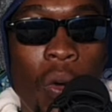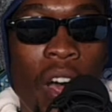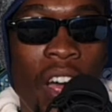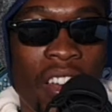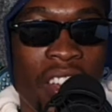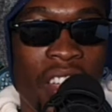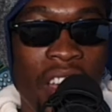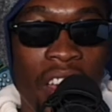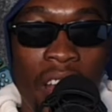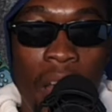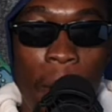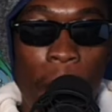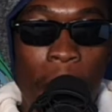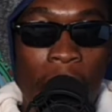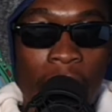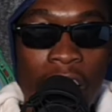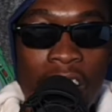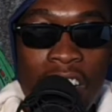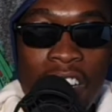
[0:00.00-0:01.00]
what, and
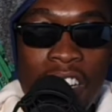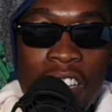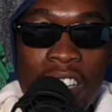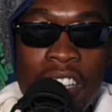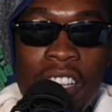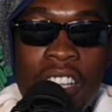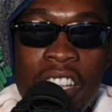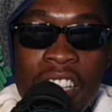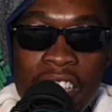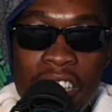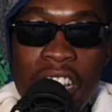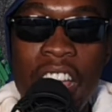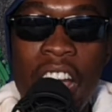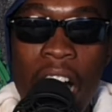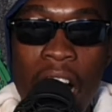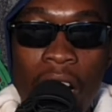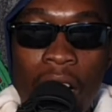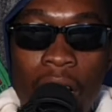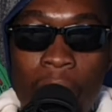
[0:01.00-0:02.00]
apparently
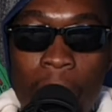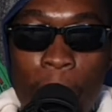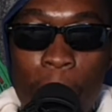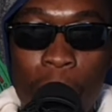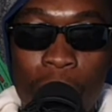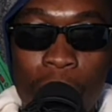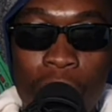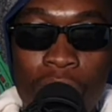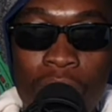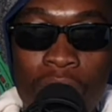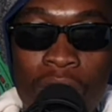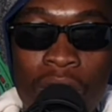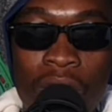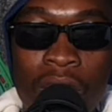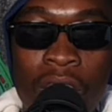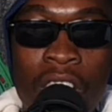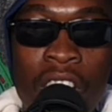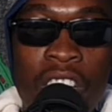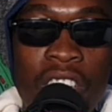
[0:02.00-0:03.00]
they are couples.
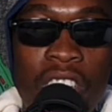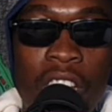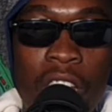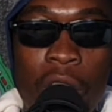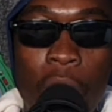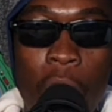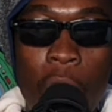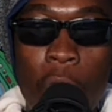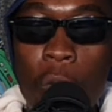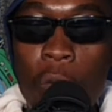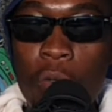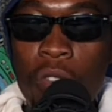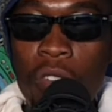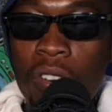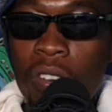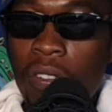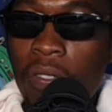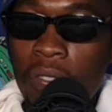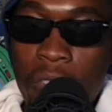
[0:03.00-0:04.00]
They
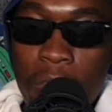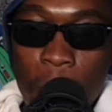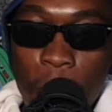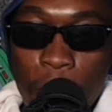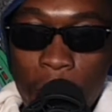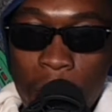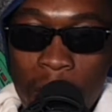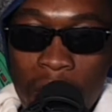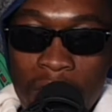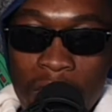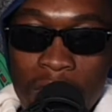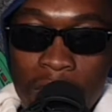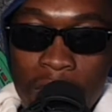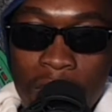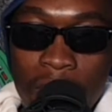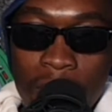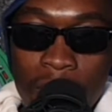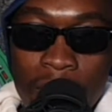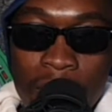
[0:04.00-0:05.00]
own the
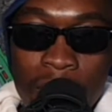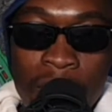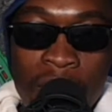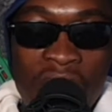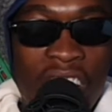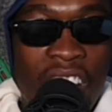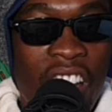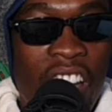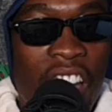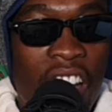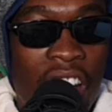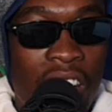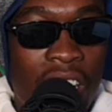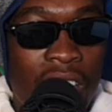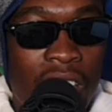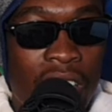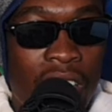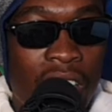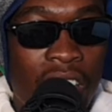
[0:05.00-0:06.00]
production
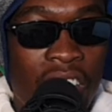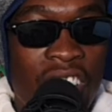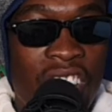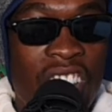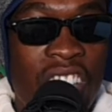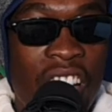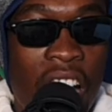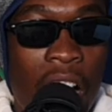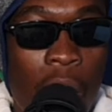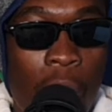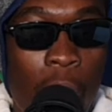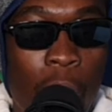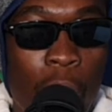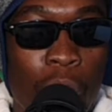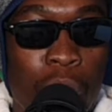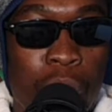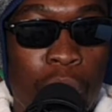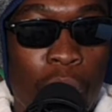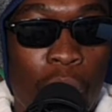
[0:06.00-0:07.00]
and they are
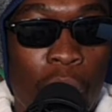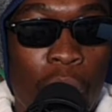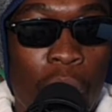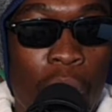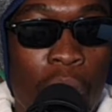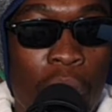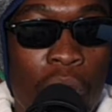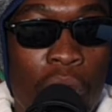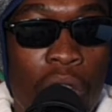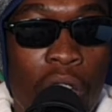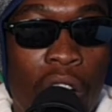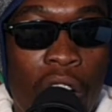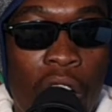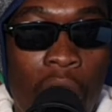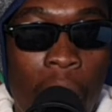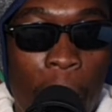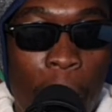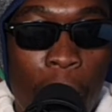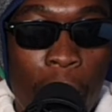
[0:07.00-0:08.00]
also a
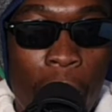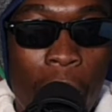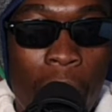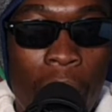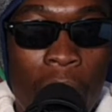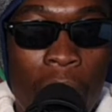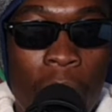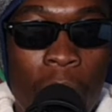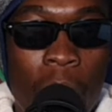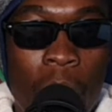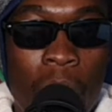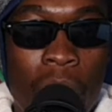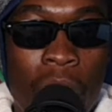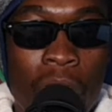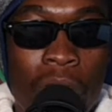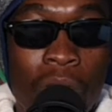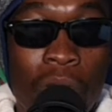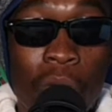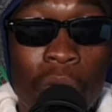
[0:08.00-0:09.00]
couple.
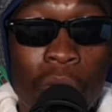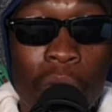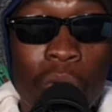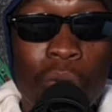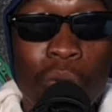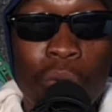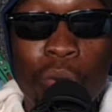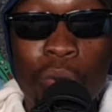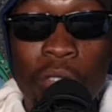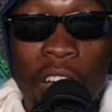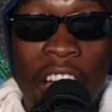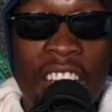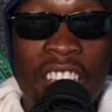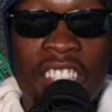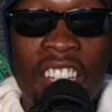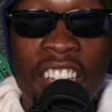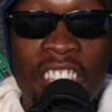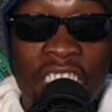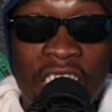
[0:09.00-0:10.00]
So those two
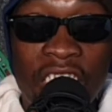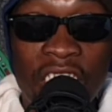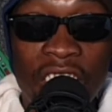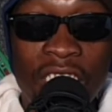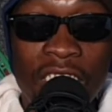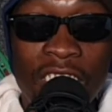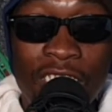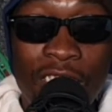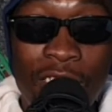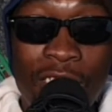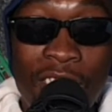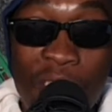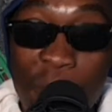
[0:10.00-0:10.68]
guys are gays,